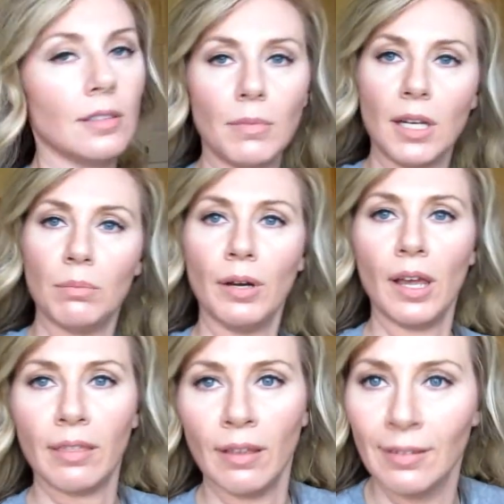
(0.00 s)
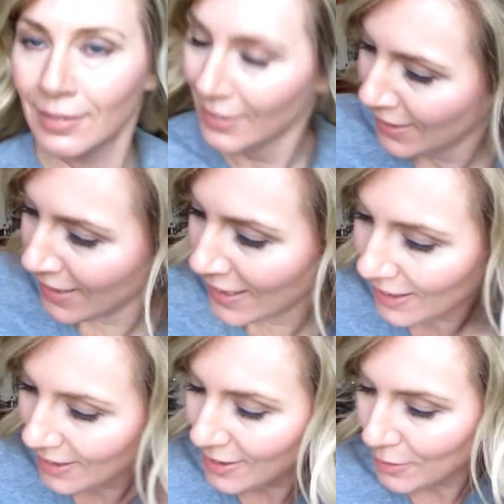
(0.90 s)
I'm out of breath.
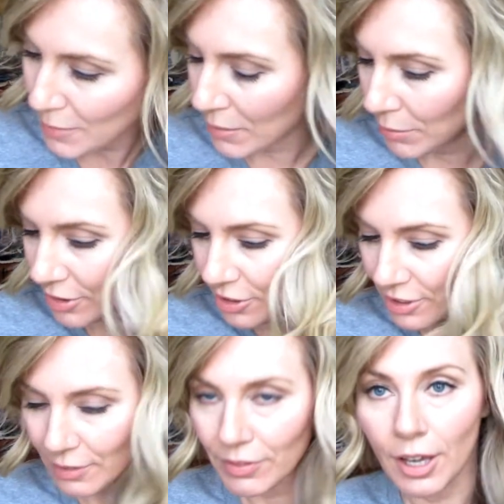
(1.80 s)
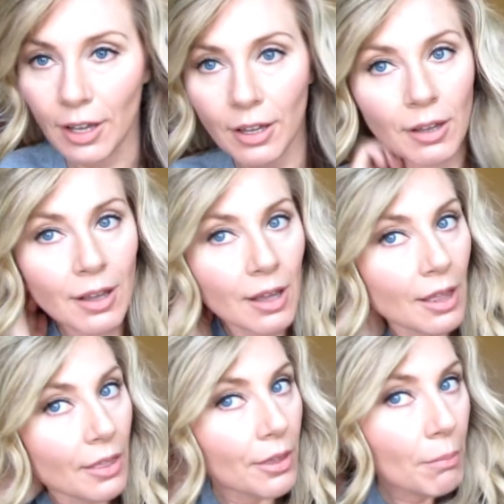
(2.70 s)
This is my version of the
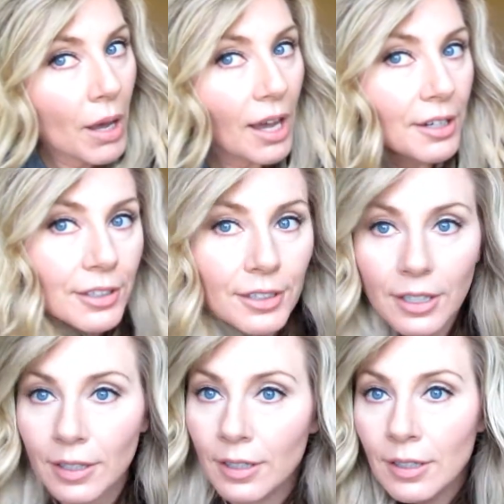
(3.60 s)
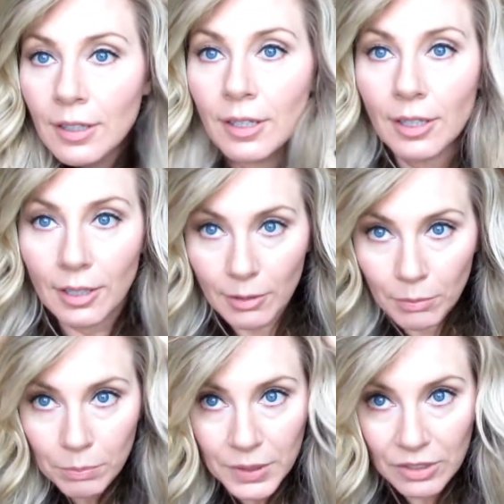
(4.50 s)
modern
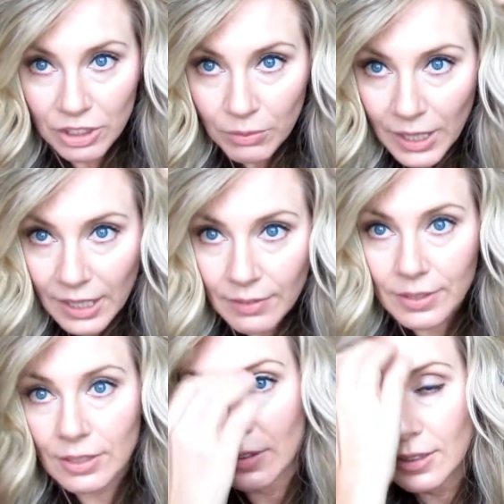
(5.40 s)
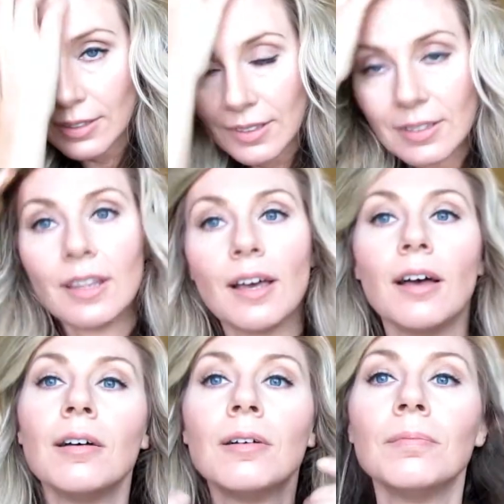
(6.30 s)
beachy wave. So this is what
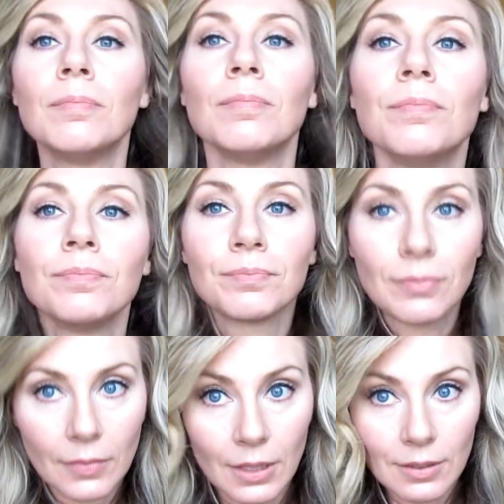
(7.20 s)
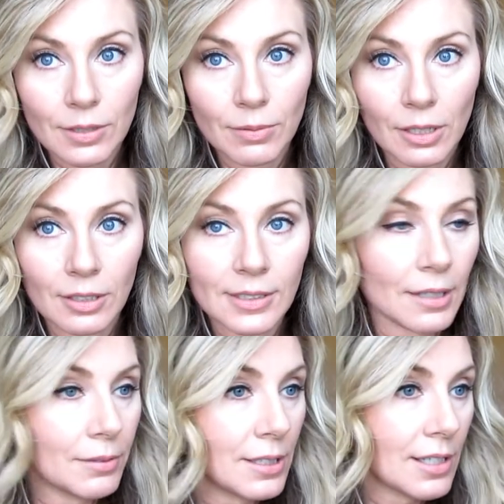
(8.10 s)
it looks
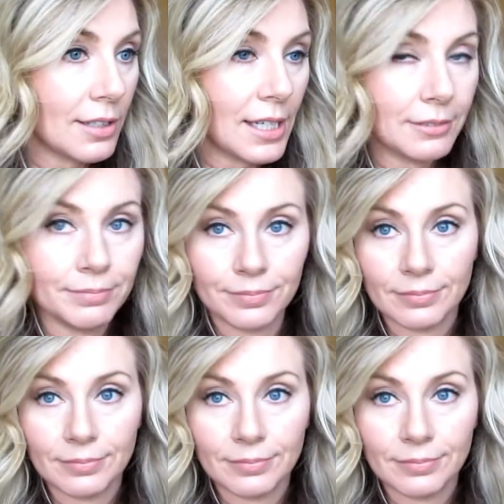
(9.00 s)
like when it's all done.